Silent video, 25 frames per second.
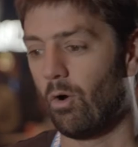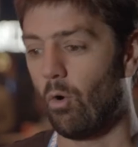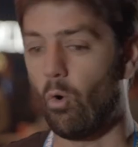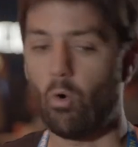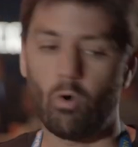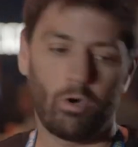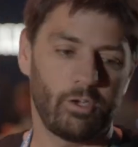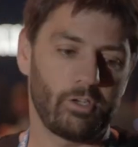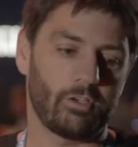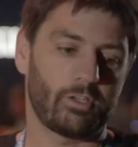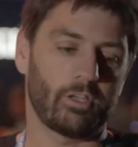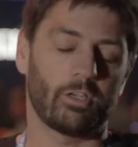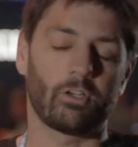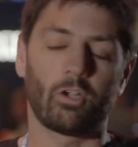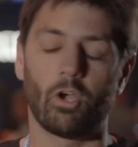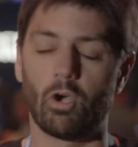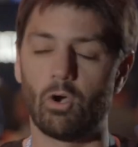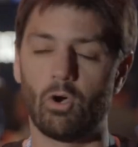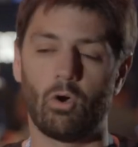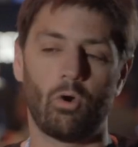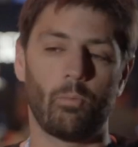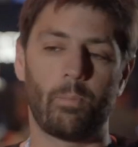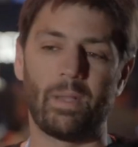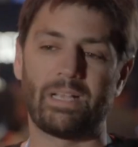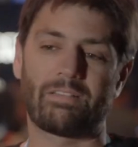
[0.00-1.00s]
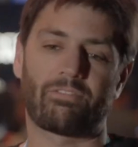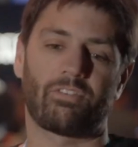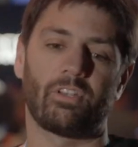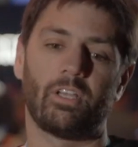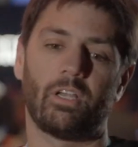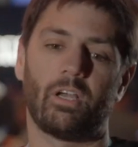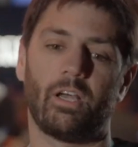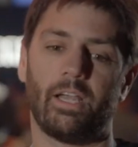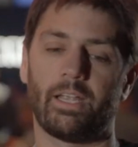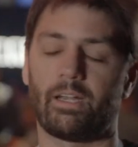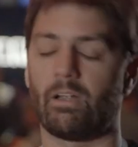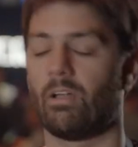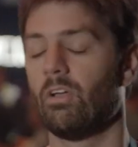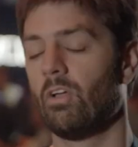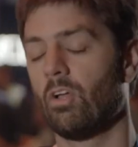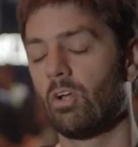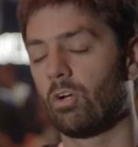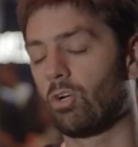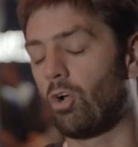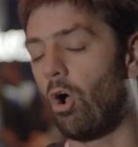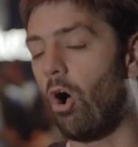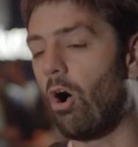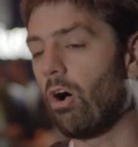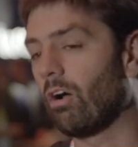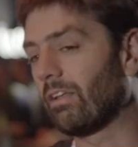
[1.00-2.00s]
Or you can go basically
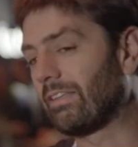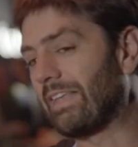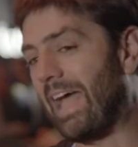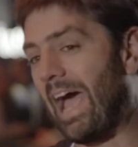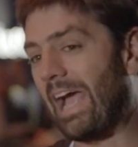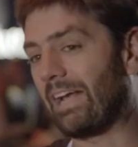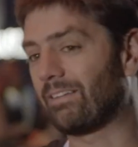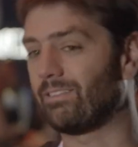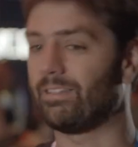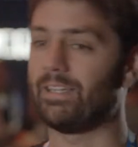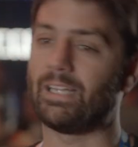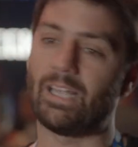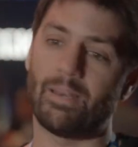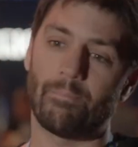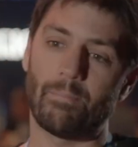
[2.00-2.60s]
like call a taxi